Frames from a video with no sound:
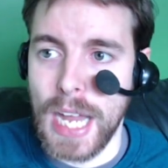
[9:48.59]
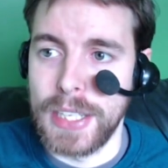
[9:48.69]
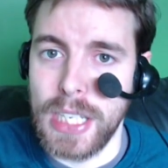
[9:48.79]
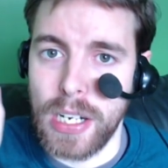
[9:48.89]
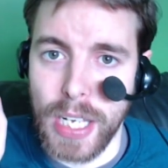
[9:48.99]

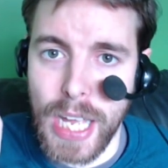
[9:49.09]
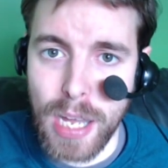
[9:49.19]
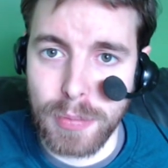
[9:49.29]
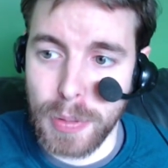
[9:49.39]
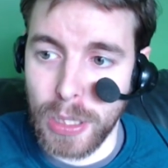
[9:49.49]
and there I
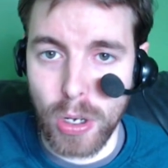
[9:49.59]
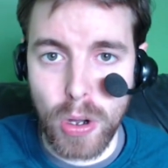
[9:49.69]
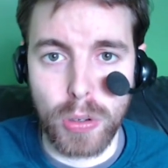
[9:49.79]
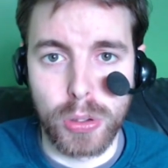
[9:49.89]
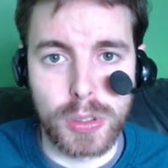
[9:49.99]
am, to be like,
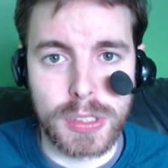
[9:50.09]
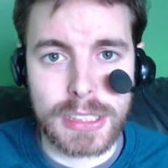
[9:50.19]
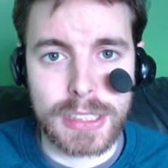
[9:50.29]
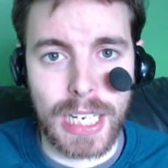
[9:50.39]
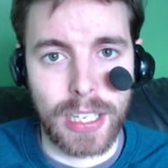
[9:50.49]
oh, who's
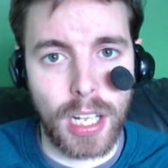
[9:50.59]
this guy?